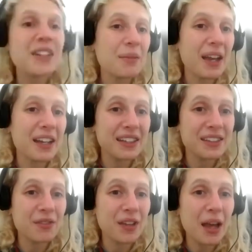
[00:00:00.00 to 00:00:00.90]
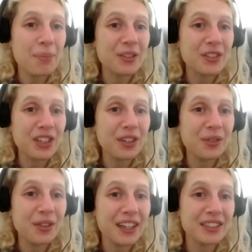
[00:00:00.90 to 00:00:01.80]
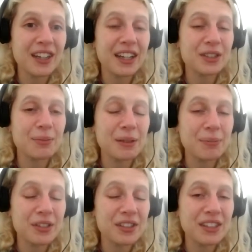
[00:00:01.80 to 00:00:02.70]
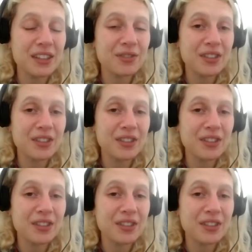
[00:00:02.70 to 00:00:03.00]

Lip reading: bad has ever happened to you and you had to be positive?